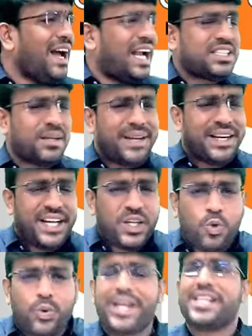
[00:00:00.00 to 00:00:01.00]
Ultimately,
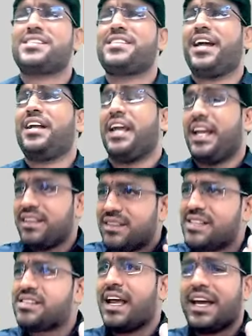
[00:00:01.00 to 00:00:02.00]
today's date, in
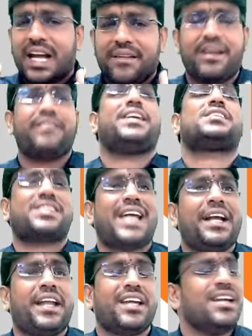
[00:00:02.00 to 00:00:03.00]
this era where we are
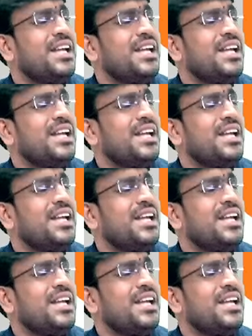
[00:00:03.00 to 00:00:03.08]
standing,